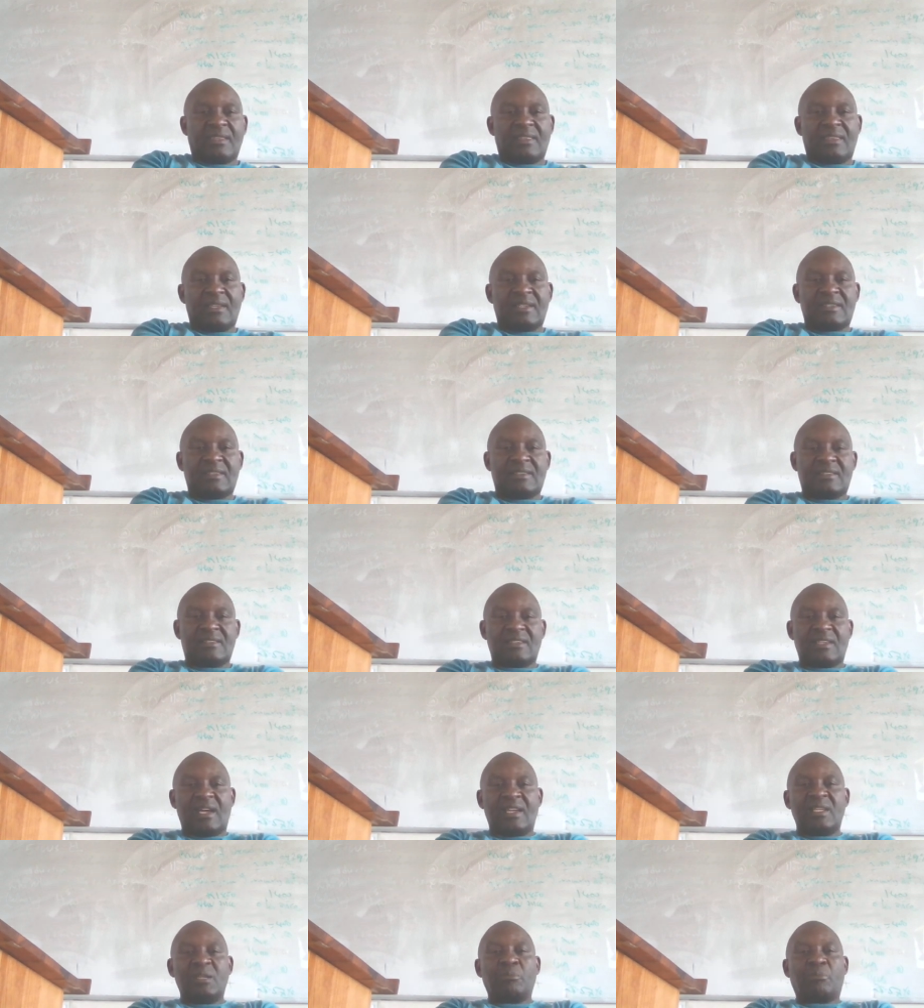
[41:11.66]

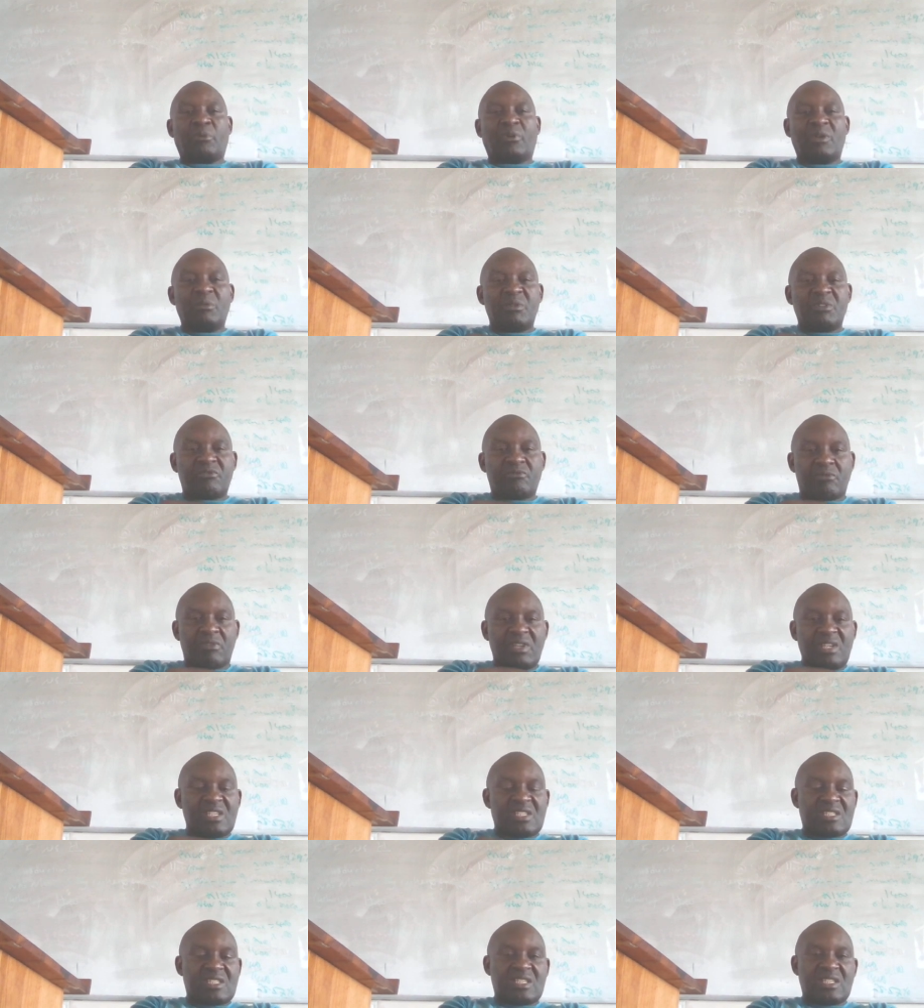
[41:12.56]
That's unemployment
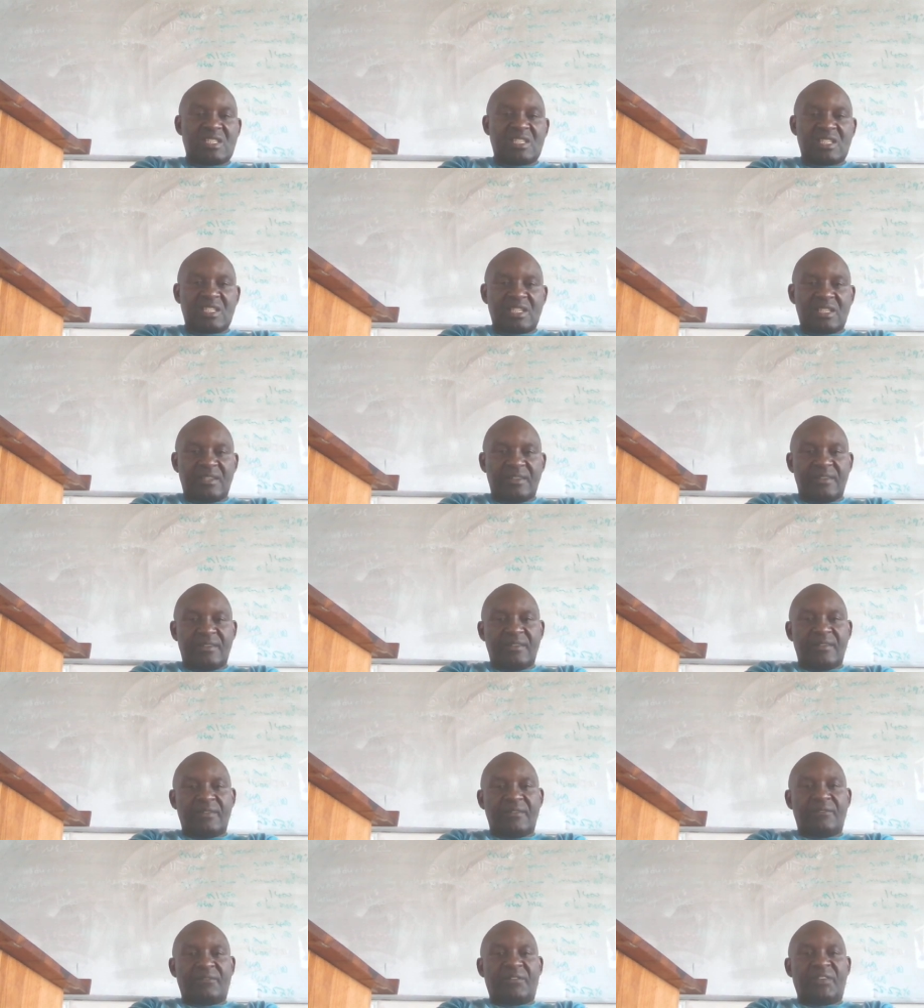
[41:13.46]
rate,
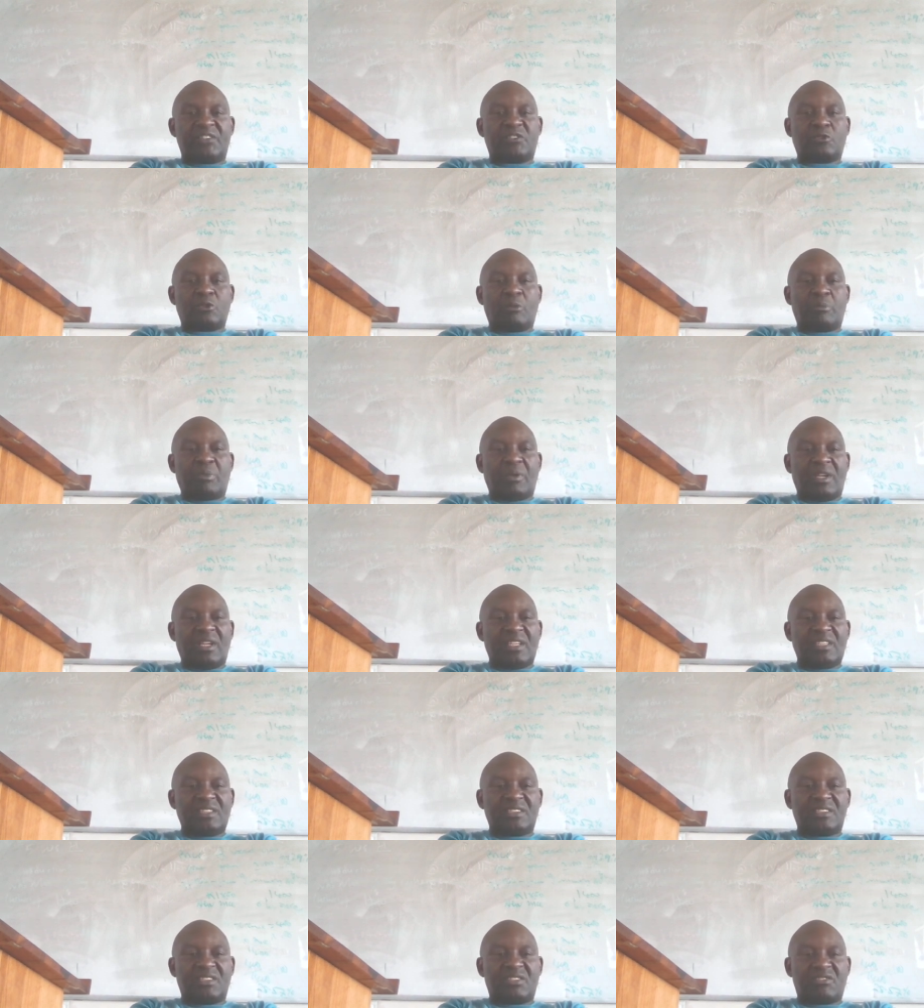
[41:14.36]
fiscal
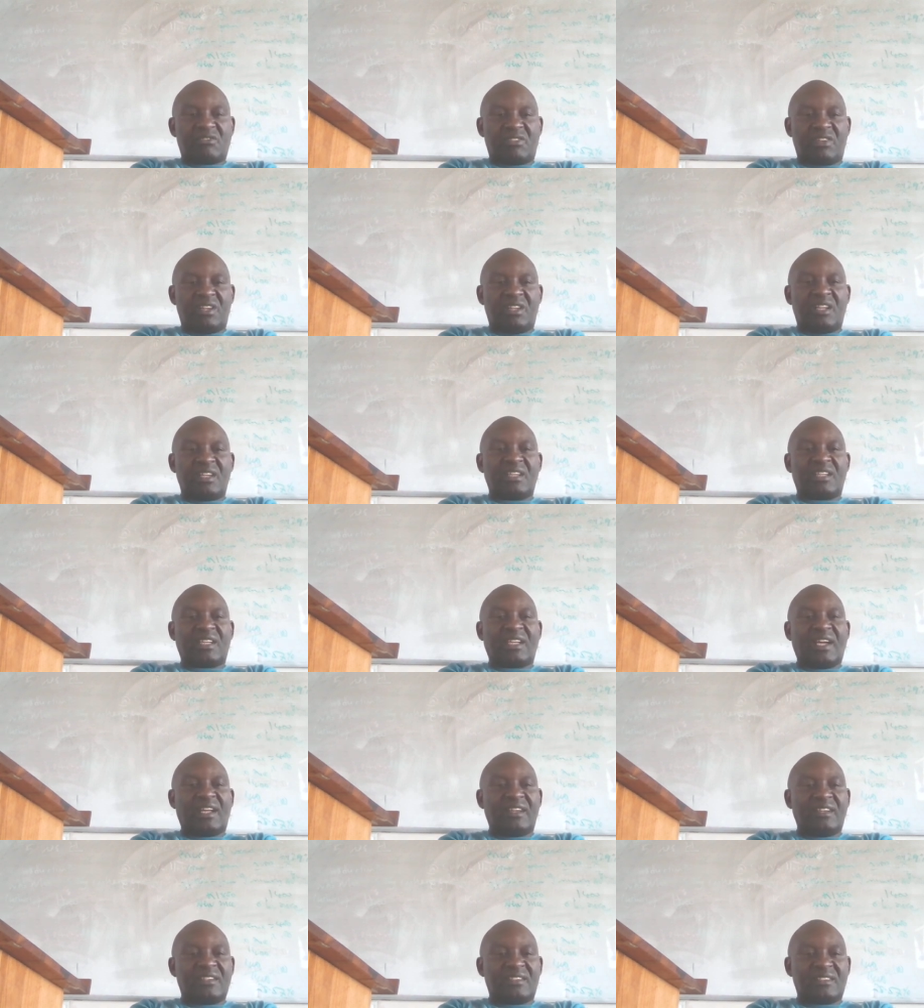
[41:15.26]
balance, trade and
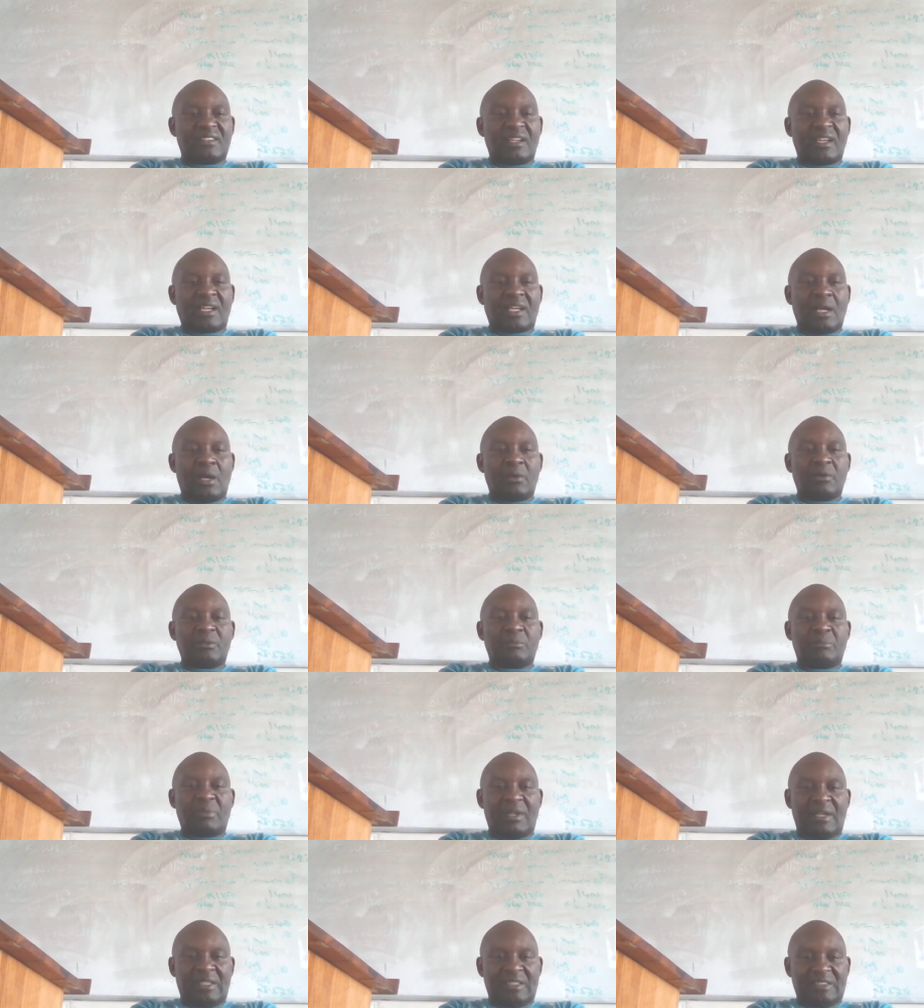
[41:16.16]
current
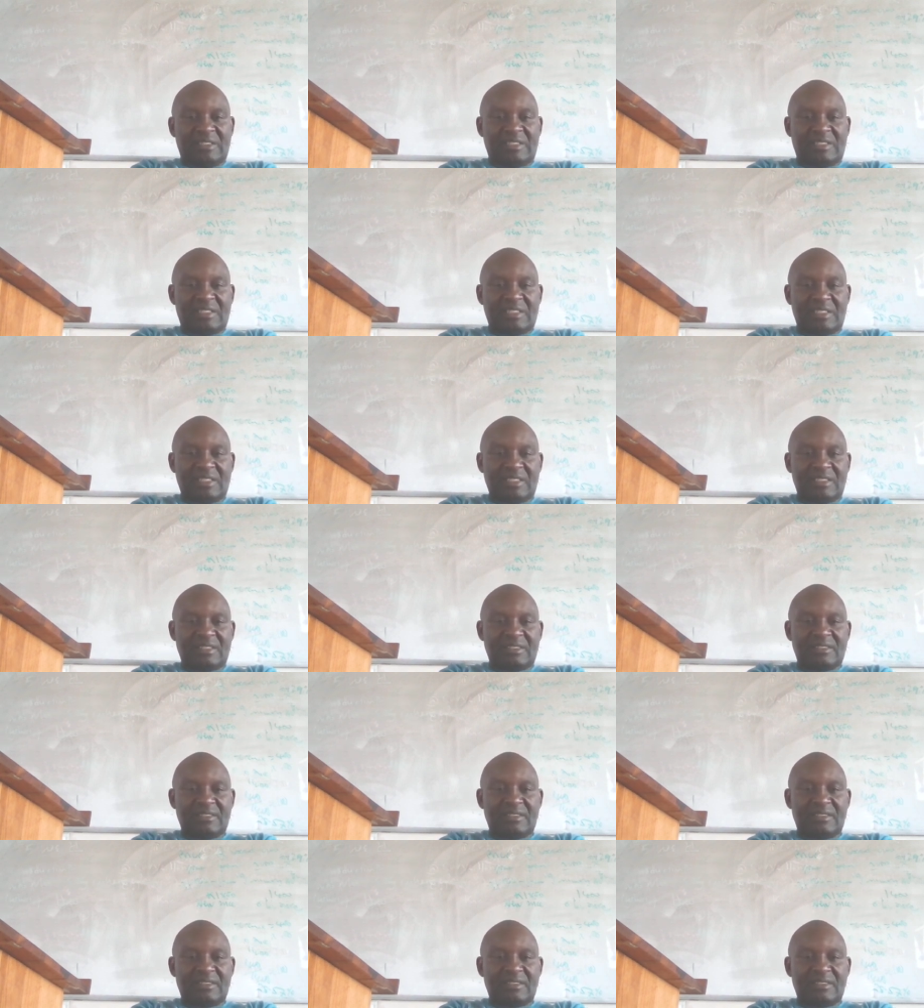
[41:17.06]
account balance.